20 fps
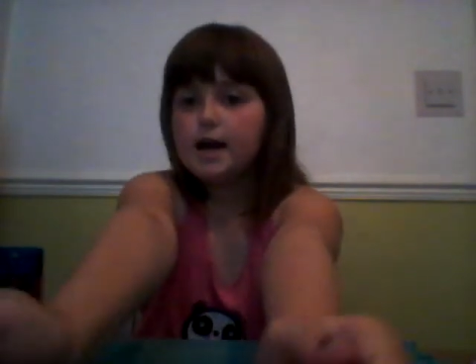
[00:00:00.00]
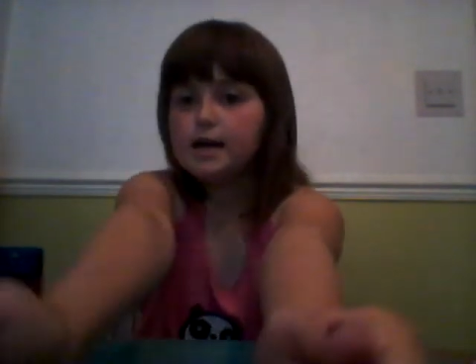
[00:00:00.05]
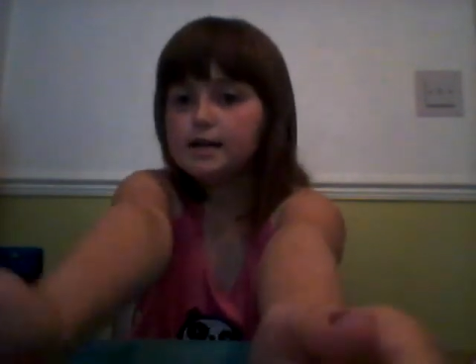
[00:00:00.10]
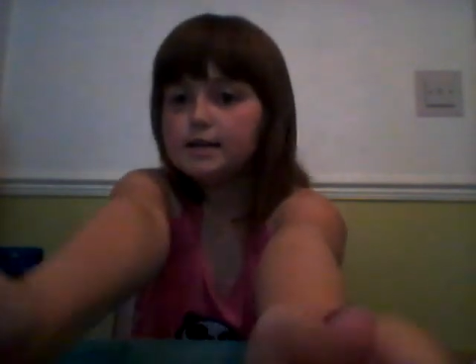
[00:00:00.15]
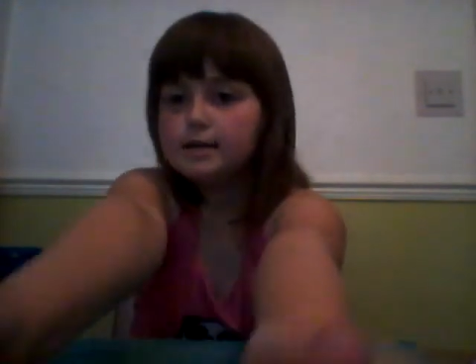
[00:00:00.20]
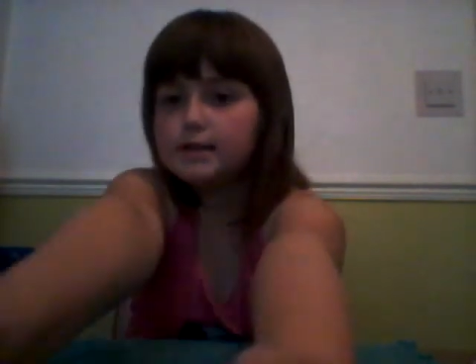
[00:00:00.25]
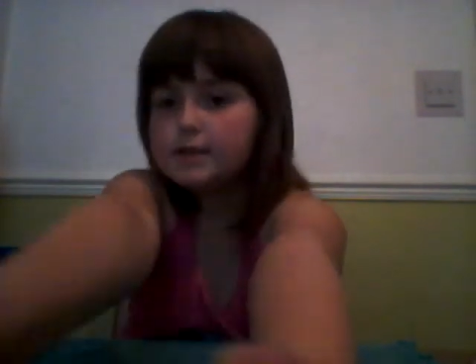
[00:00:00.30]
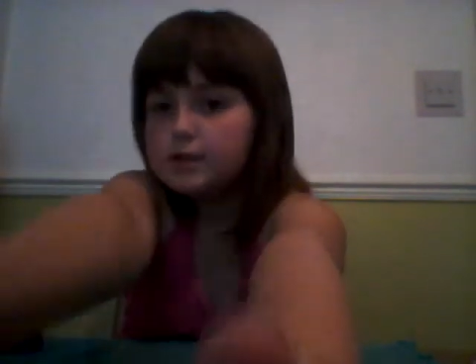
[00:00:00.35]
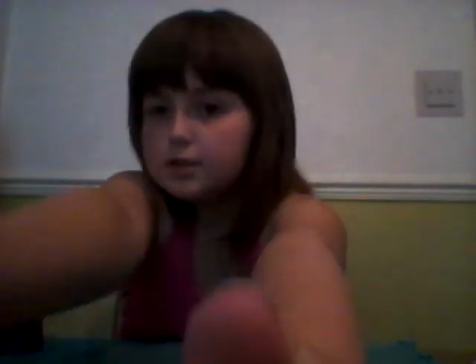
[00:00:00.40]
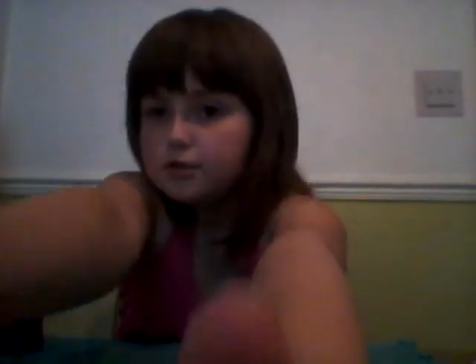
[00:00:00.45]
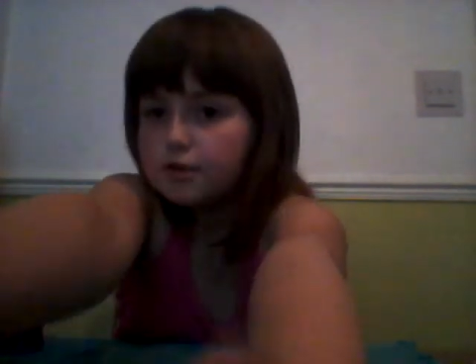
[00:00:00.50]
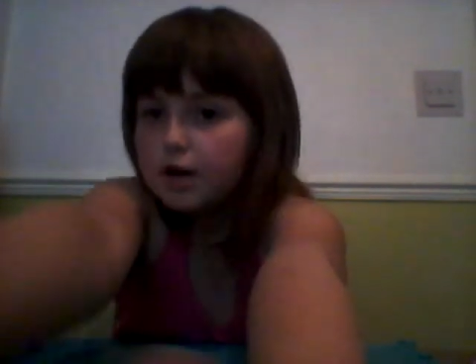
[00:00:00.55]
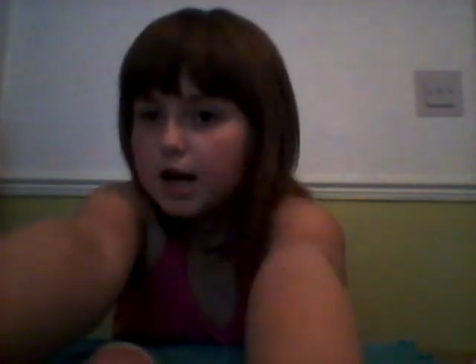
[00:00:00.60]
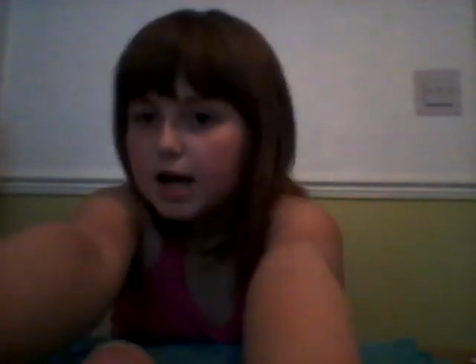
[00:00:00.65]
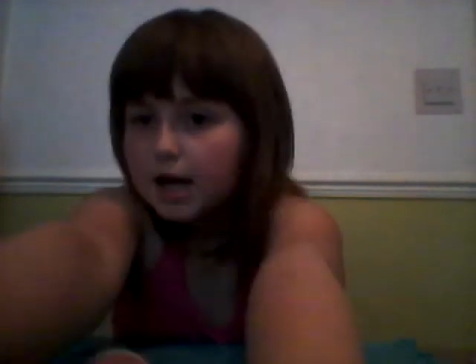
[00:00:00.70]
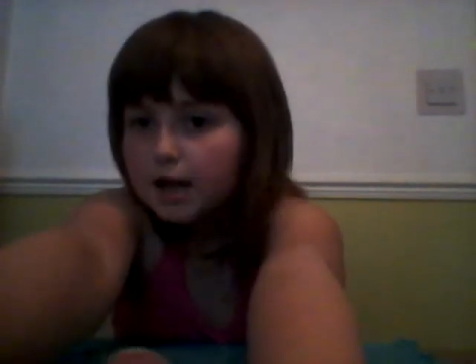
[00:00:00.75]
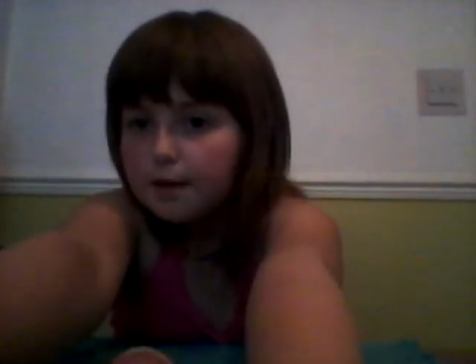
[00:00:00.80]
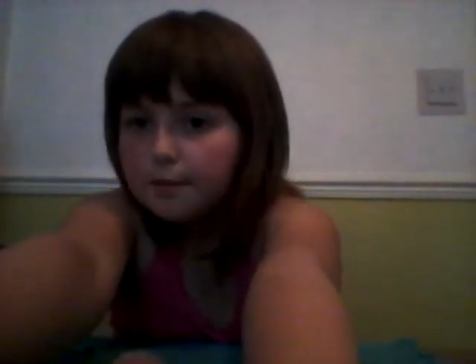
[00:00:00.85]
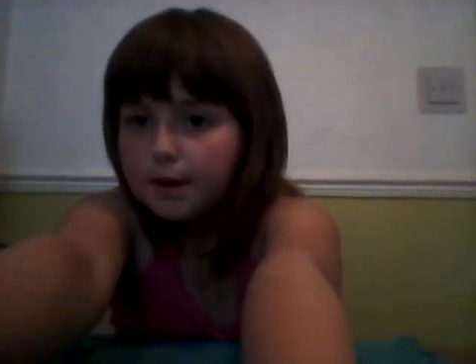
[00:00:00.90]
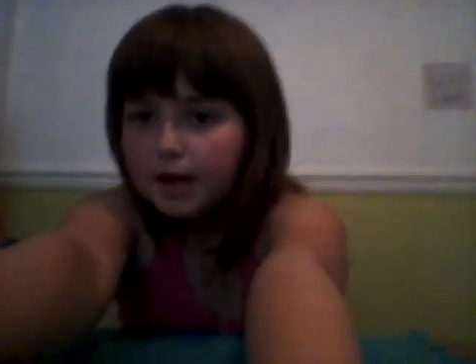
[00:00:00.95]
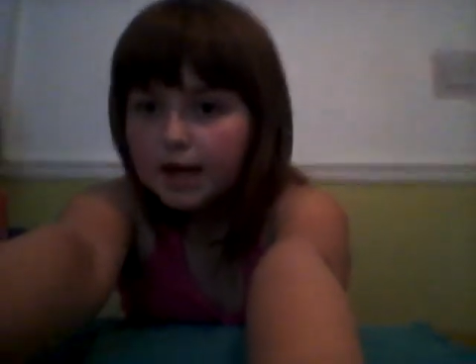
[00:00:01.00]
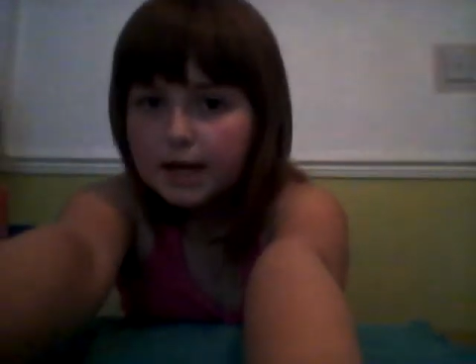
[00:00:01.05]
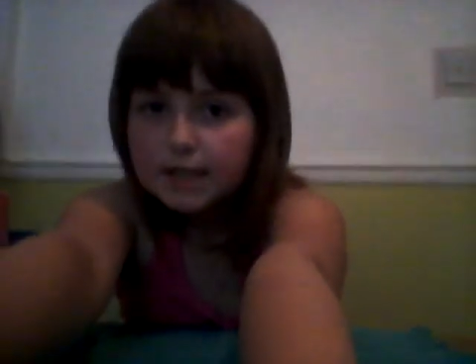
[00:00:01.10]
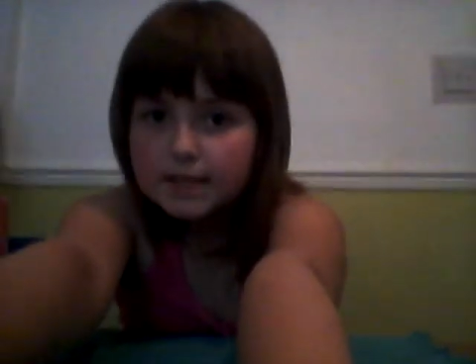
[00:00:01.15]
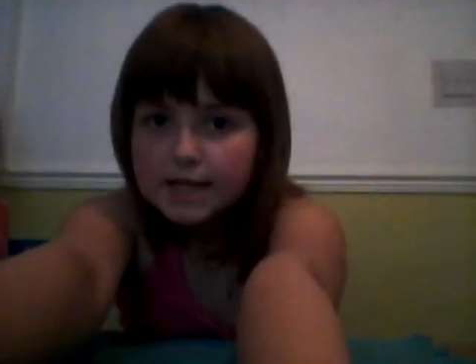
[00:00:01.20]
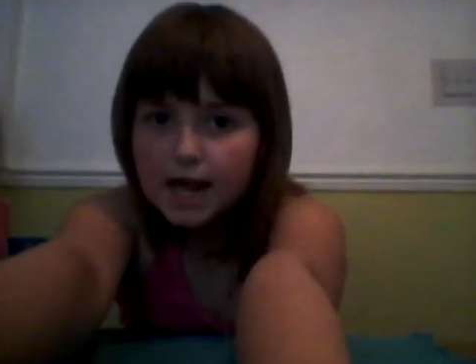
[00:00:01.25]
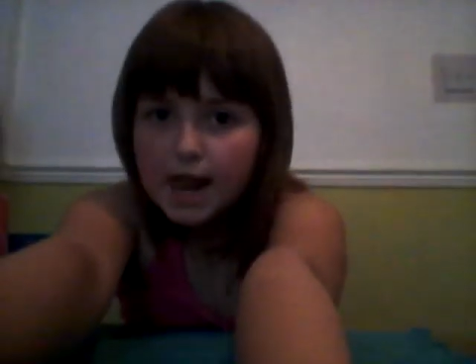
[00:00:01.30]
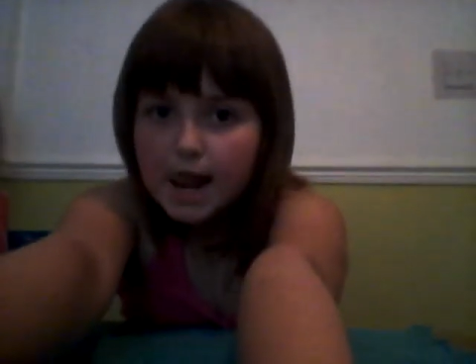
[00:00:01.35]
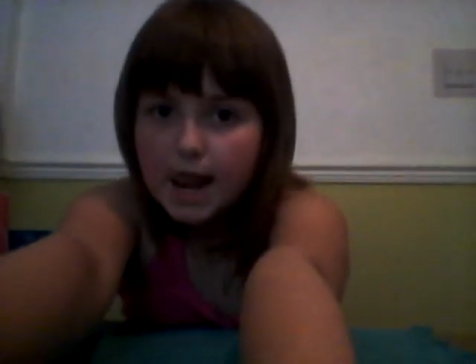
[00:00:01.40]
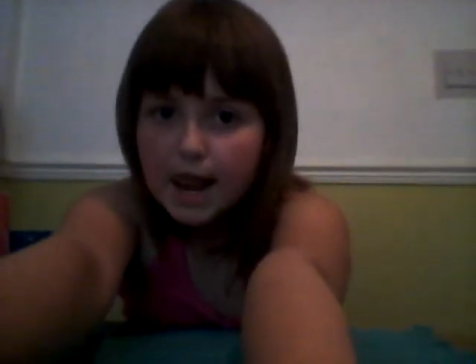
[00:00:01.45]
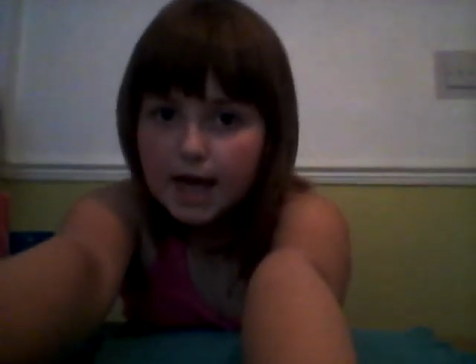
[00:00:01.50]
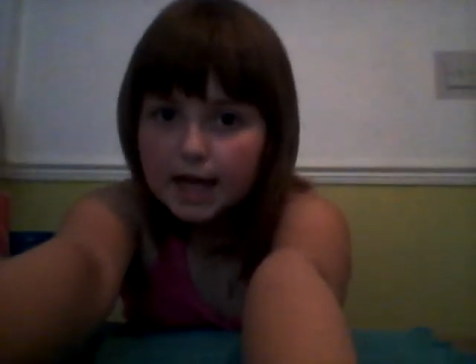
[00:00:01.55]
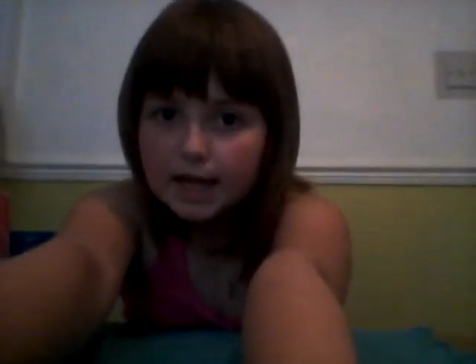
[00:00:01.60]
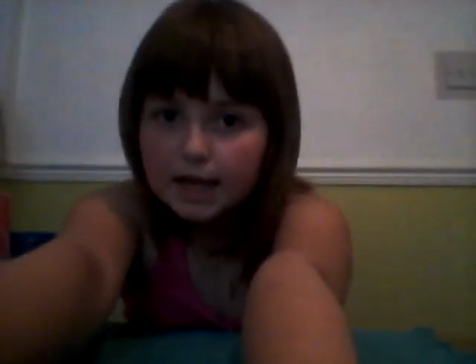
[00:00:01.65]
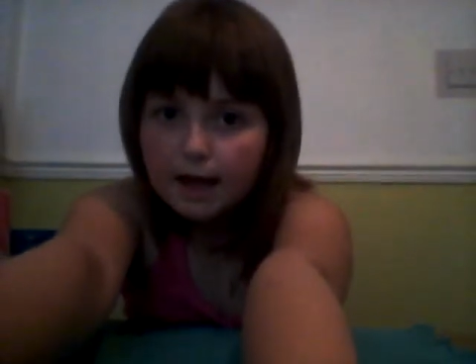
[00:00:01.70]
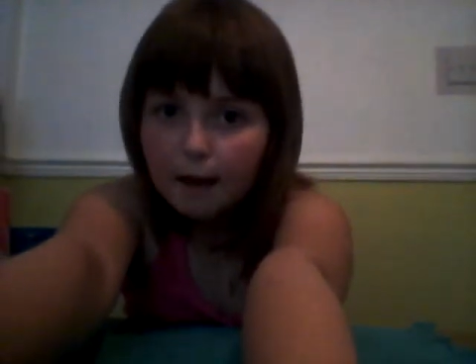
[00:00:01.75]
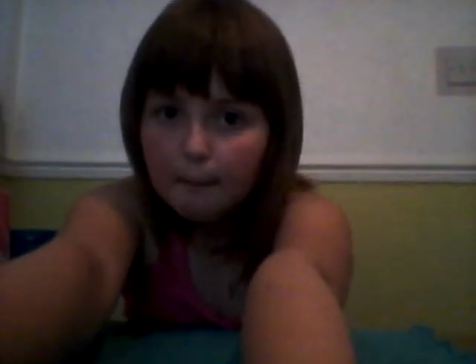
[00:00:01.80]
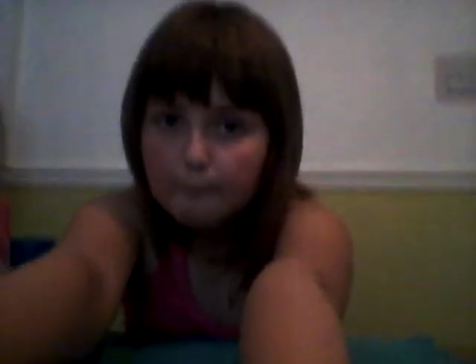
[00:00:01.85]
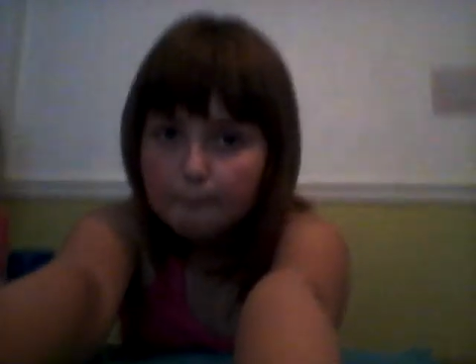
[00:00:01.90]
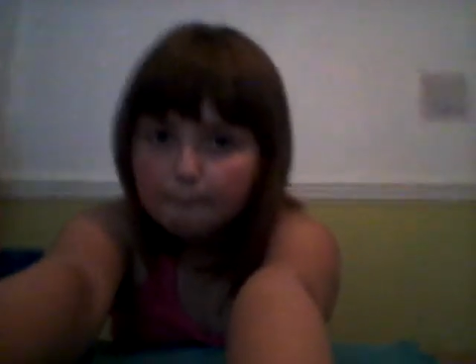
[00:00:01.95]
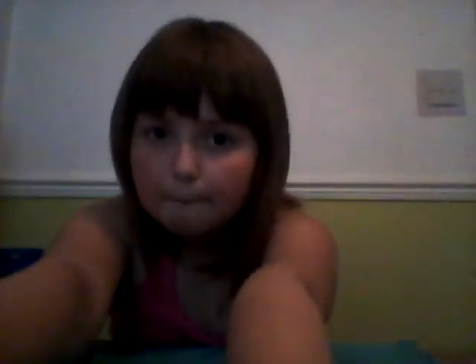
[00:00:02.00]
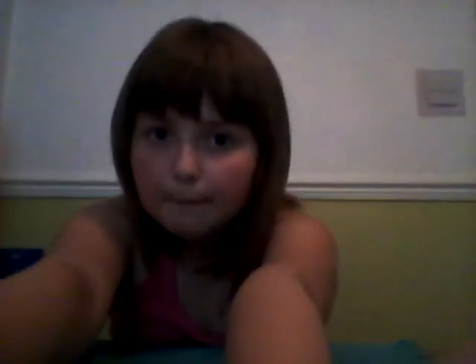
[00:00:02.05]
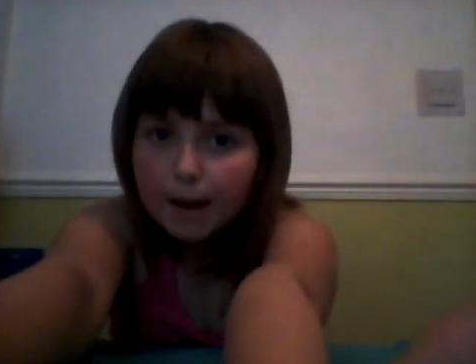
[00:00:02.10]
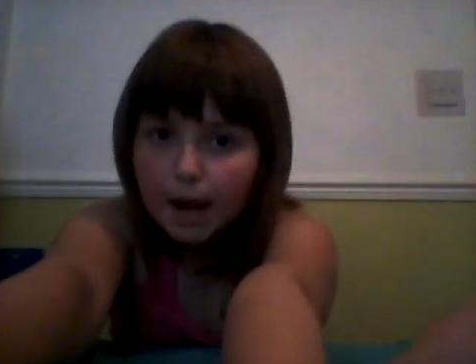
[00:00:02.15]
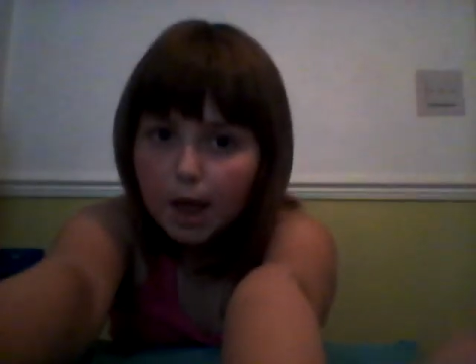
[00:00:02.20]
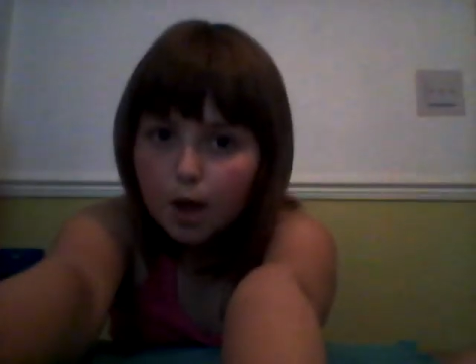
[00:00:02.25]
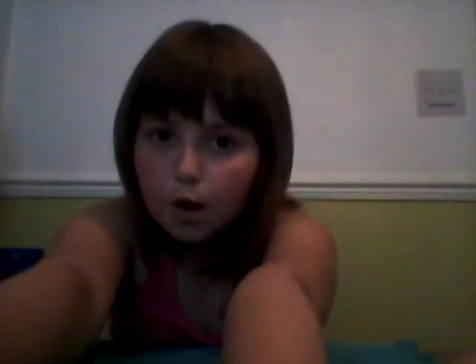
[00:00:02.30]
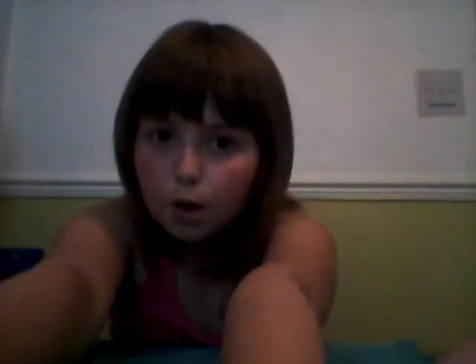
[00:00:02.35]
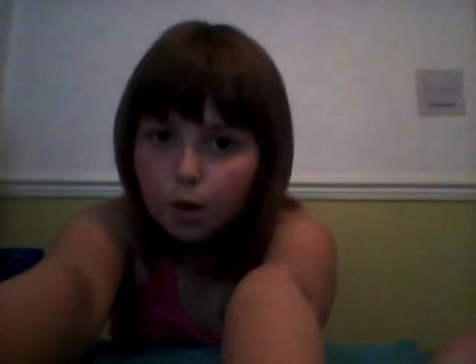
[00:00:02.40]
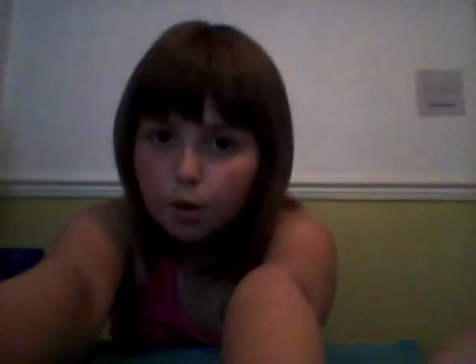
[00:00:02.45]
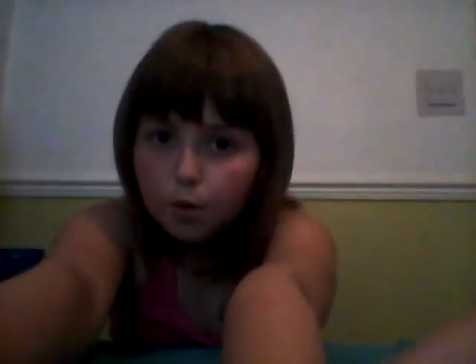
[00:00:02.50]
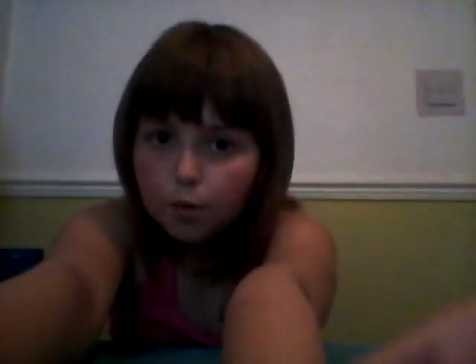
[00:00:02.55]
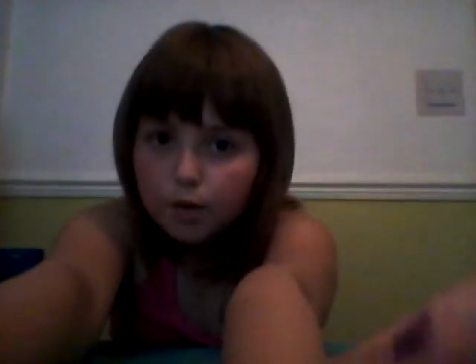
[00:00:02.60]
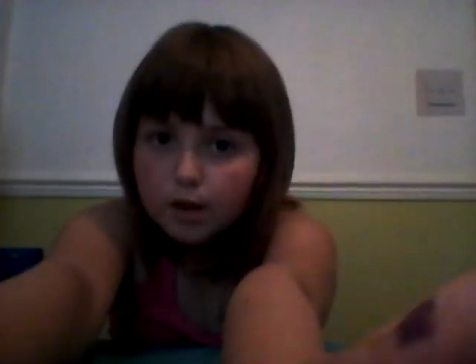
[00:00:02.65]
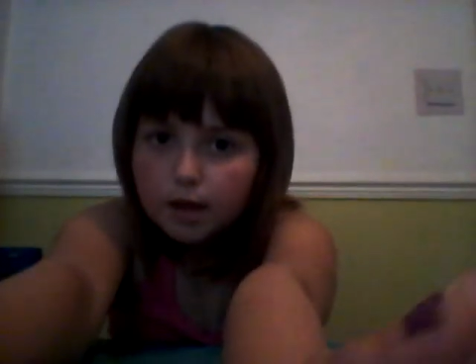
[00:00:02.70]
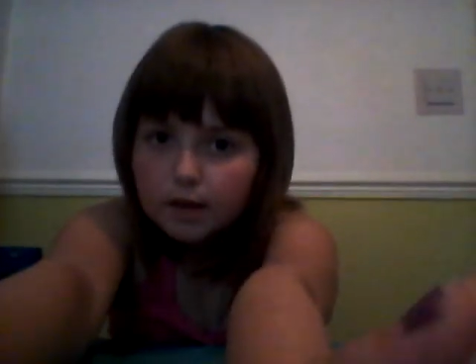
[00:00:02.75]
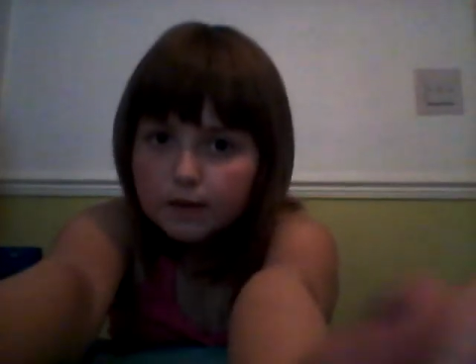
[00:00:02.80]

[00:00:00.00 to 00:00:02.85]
subscribe and like below